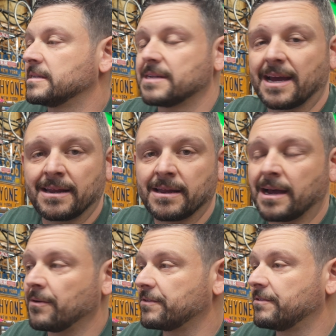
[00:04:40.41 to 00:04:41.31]
and it's heading
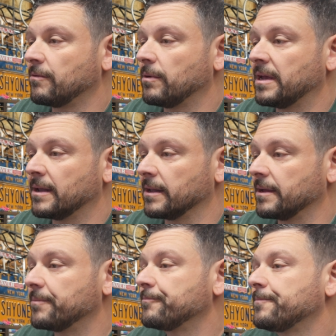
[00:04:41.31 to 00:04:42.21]
out to
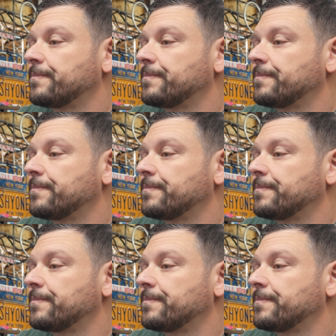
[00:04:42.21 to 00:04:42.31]
Italy.